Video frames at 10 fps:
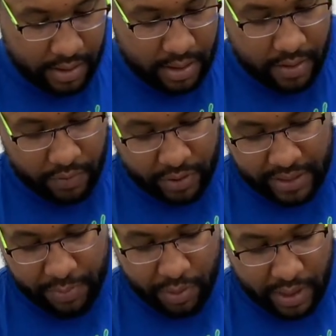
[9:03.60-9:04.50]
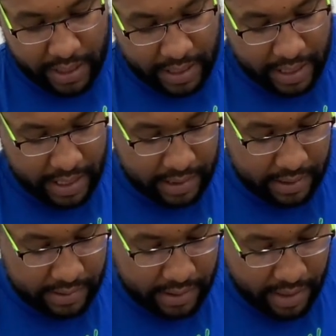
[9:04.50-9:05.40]
for example, I can get
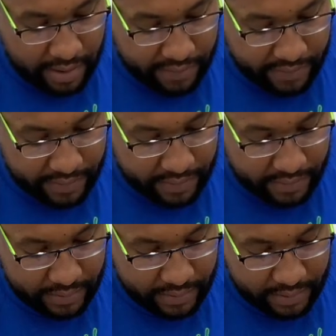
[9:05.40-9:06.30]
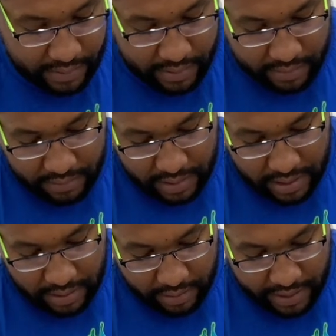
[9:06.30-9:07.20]
these off.
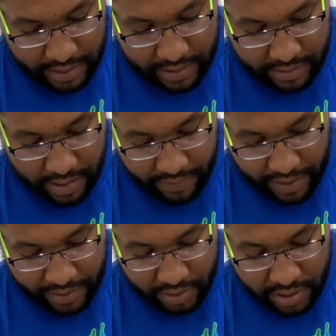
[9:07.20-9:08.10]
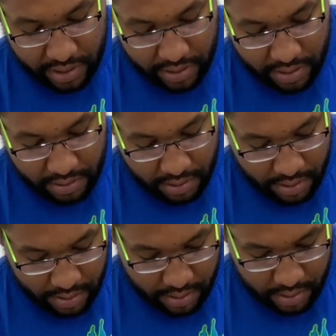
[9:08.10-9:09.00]
I'll take this off actually.
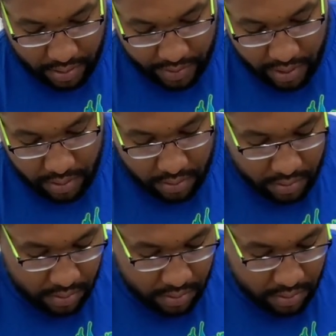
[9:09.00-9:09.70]
There we go.